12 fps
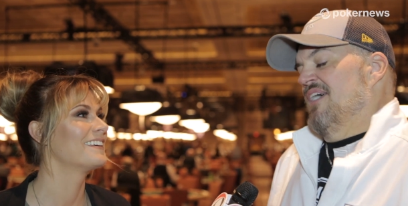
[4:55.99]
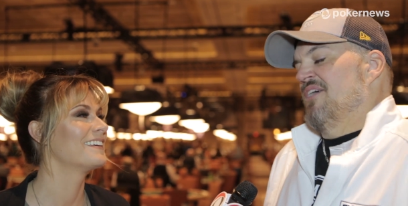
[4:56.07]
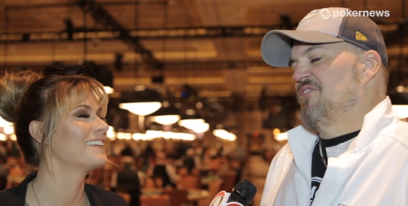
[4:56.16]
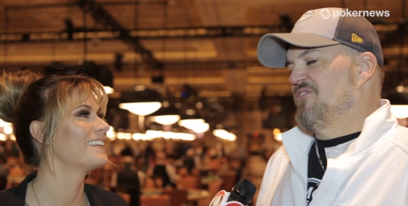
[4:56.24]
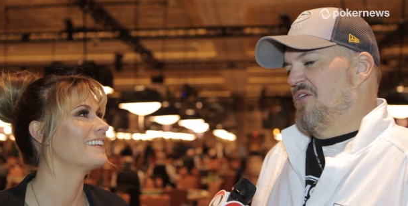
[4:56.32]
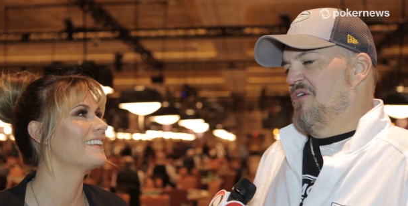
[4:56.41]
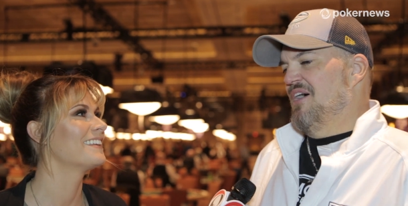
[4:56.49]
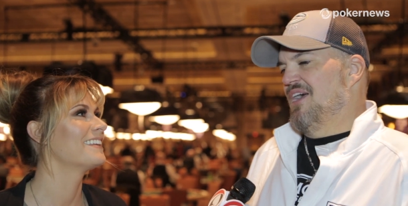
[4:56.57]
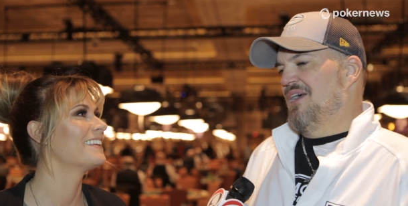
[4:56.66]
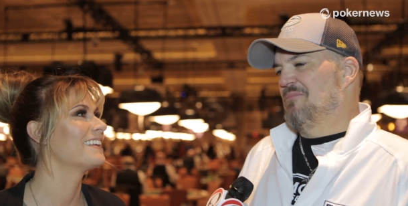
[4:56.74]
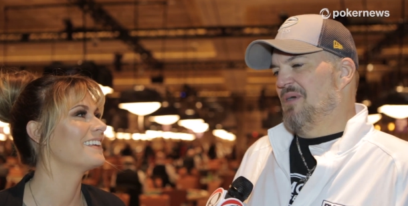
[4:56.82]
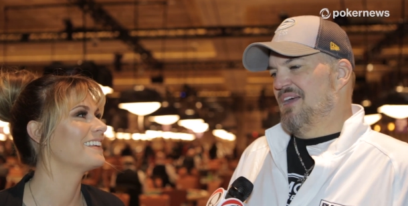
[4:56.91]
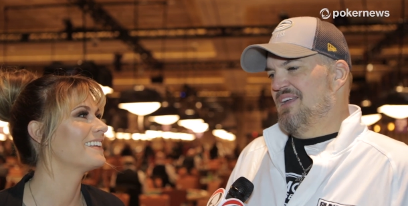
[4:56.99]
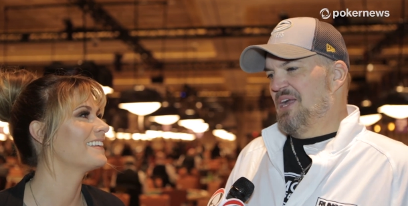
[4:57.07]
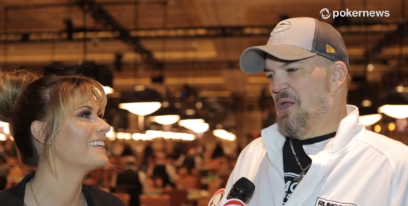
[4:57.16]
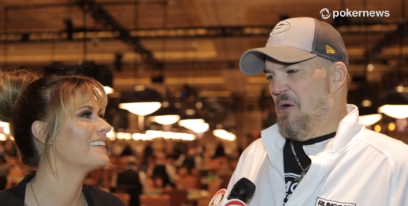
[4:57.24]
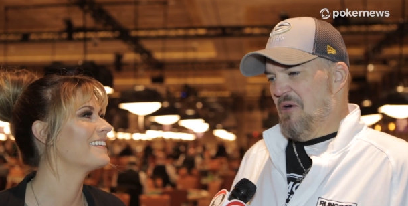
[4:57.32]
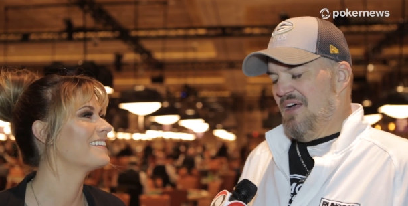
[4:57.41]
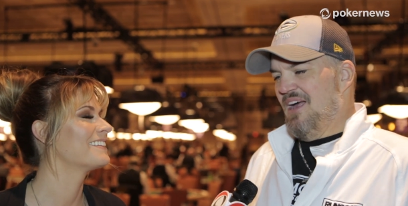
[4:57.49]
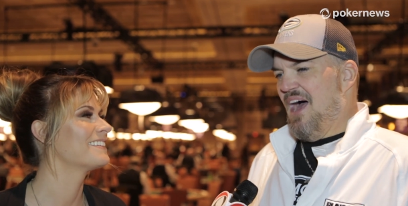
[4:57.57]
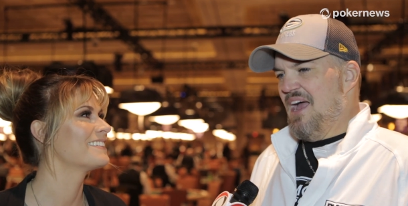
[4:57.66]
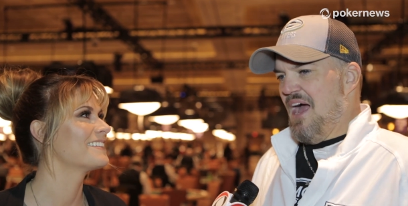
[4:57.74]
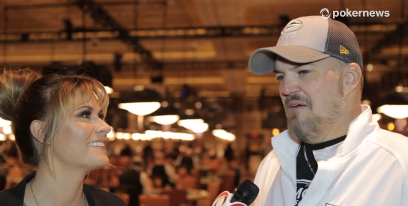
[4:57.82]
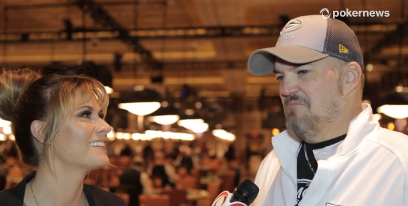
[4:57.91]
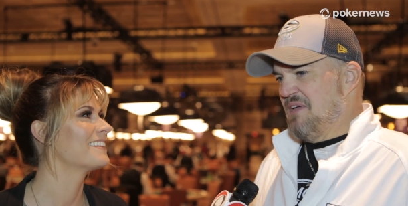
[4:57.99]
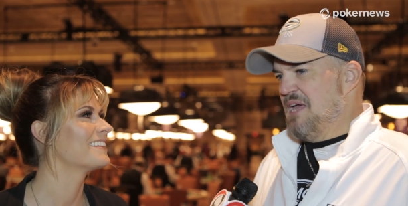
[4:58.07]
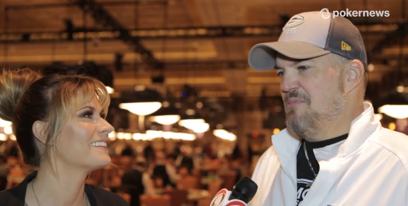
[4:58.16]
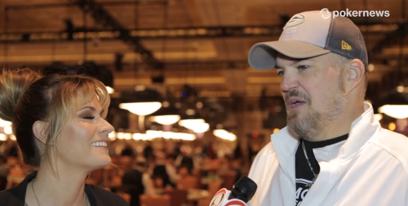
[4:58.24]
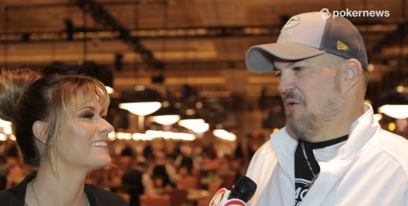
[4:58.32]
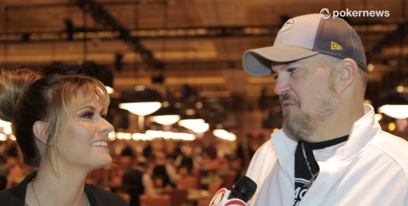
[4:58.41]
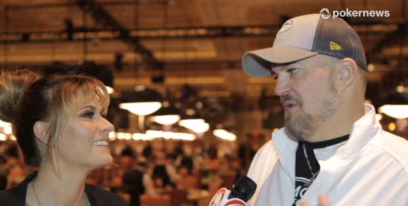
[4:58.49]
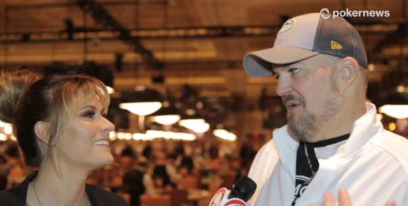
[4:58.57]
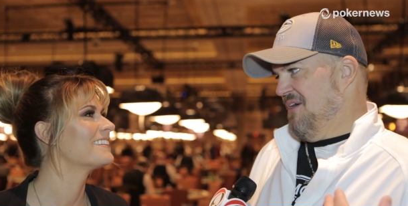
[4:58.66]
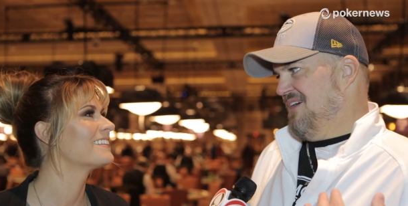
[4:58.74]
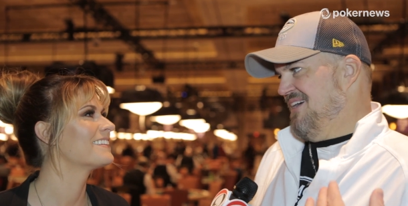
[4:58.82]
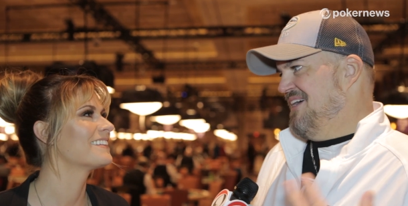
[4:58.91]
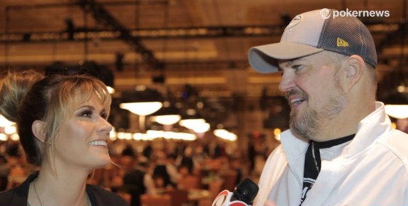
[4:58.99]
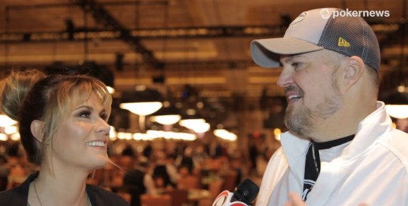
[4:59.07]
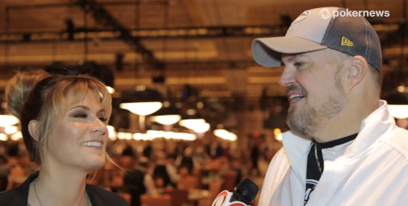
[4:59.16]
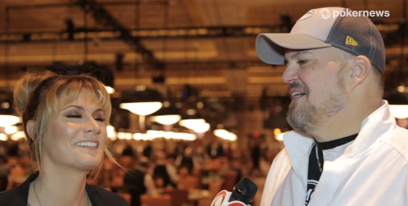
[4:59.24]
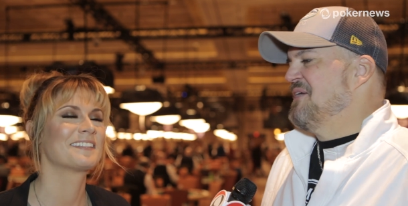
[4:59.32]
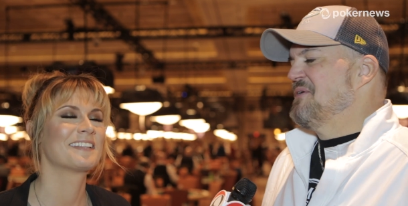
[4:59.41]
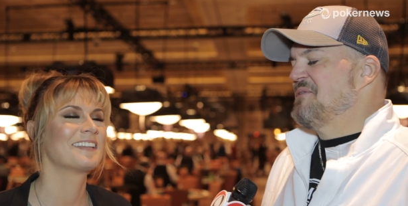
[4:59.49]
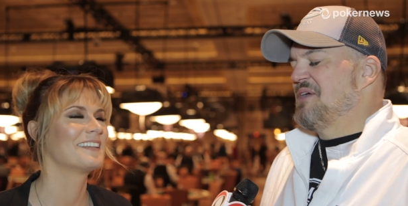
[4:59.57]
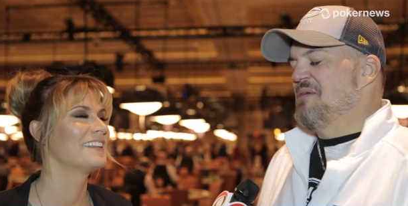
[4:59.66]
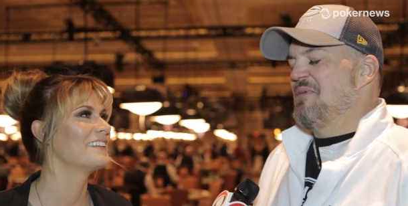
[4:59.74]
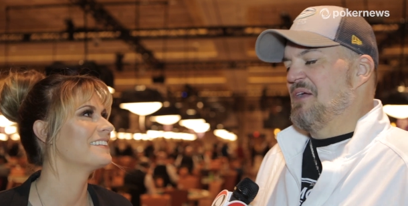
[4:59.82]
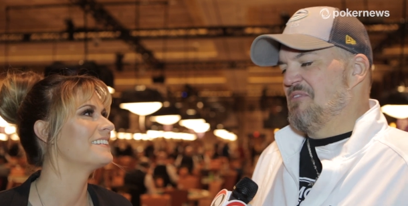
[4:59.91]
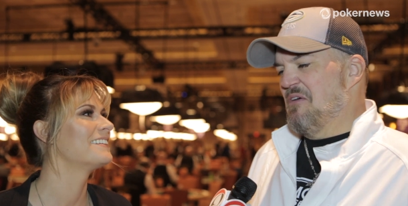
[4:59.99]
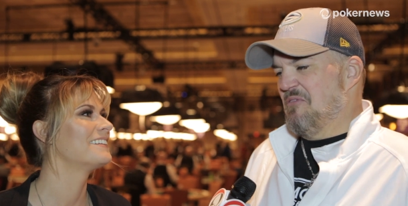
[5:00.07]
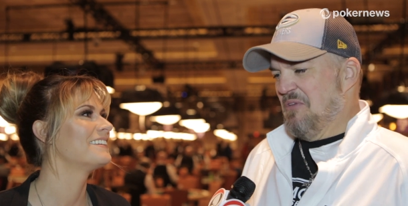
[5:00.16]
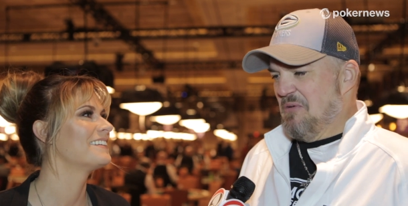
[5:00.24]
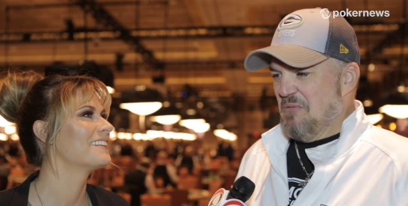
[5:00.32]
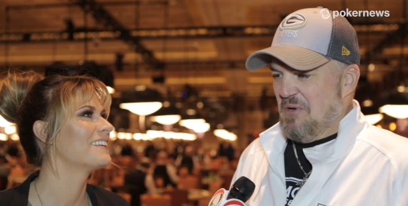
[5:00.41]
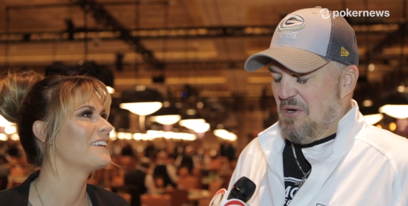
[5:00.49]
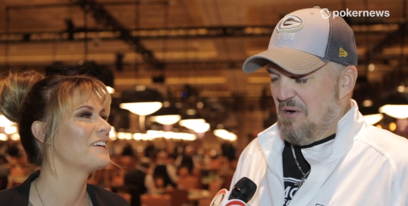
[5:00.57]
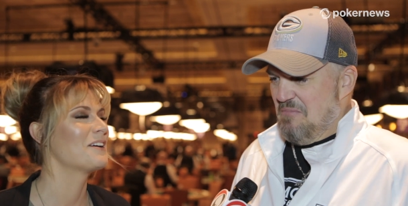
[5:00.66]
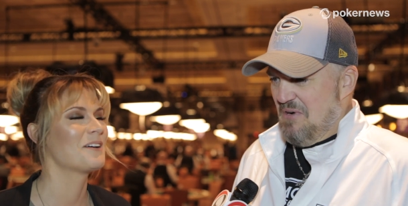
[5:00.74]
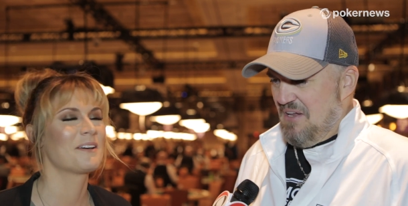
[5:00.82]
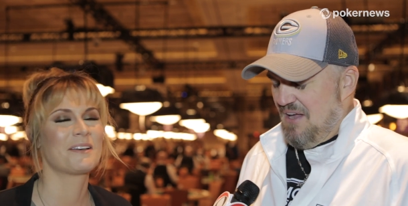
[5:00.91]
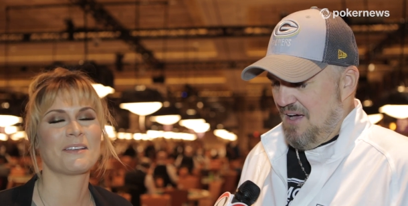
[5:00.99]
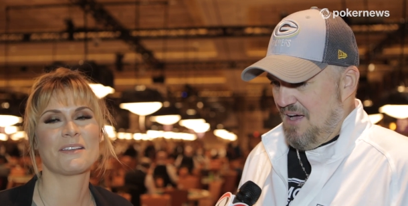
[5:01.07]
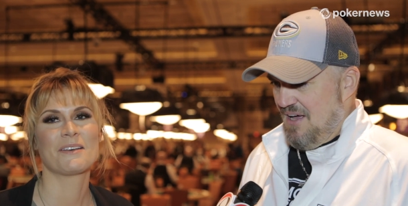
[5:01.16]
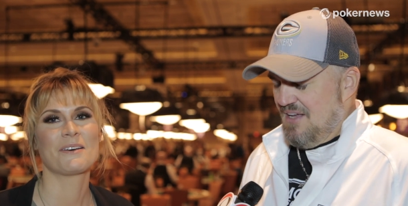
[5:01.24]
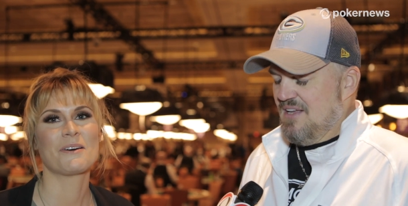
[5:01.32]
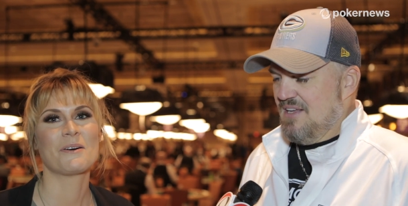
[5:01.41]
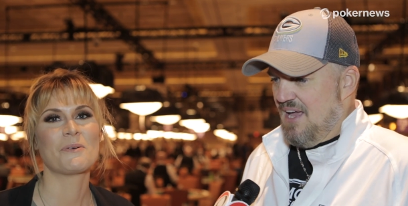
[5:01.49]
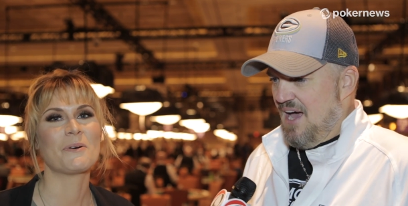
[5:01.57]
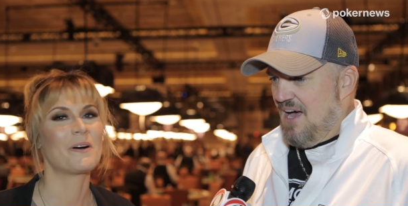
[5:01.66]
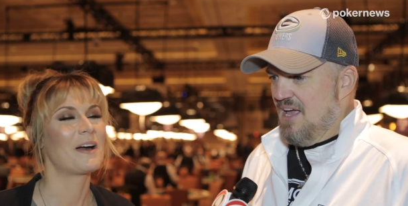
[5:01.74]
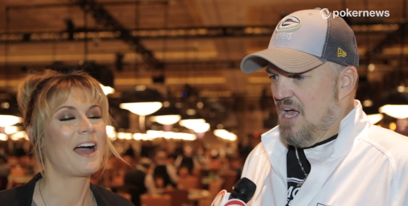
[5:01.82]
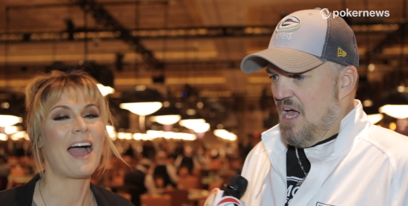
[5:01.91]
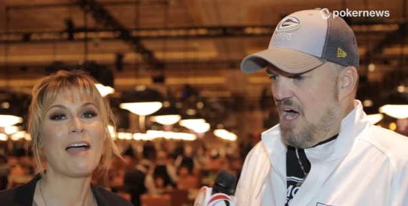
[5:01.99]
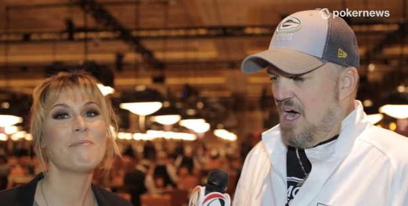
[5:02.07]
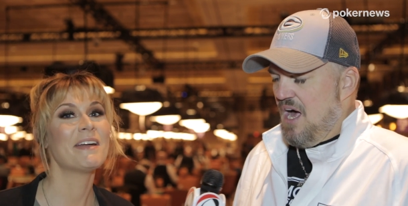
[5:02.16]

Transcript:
Speaker 1: So, but you know, I, I'm keeping it real keeping it definitely real. But uh, yeah, I'm